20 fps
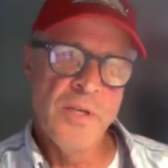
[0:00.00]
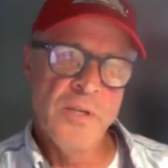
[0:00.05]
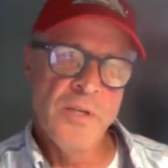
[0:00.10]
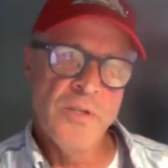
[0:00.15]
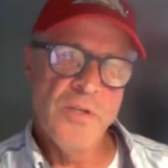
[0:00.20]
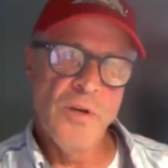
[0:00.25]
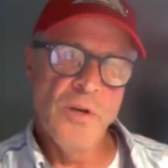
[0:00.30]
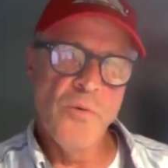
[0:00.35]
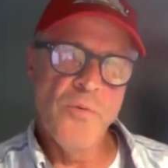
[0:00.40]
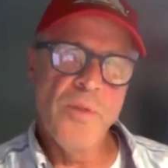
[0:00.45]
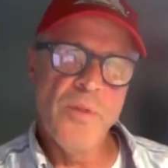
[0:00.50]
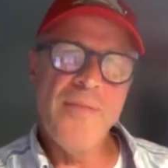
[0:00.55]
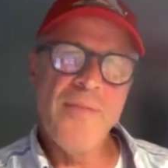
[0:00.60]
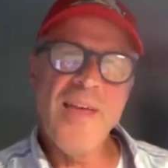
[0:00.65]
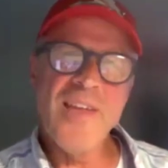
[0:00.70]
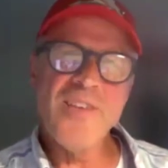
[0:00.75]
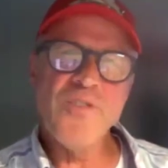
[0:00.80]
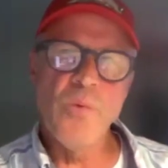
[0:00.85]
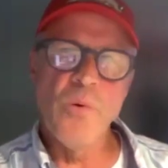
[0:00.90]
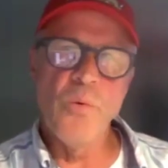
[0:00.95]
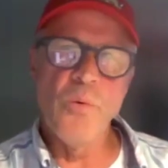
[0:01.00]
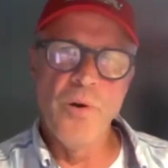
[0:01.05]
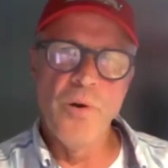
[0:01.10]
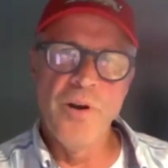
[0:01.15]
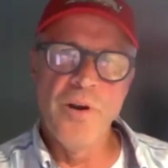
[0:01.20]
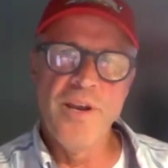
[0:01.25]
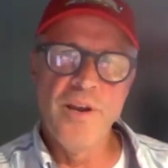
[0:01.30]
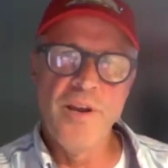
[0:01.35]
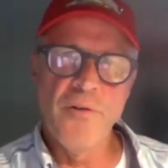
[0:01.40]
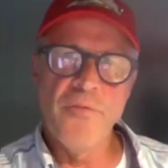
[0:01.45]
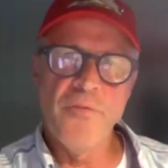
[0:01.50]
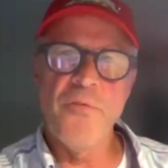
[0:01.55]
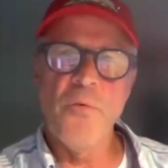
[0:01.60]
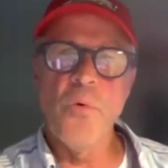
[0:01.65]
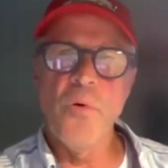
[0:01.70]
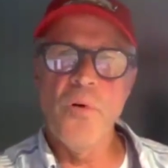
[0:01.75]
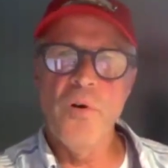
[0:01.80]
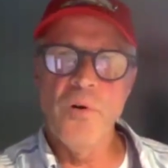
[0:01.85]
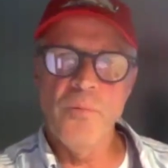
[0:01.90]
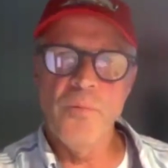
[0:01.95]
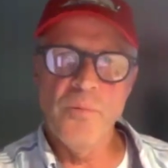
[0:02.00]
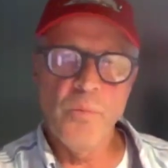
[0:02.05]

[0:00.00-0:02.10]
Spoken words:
So that's what we're here for.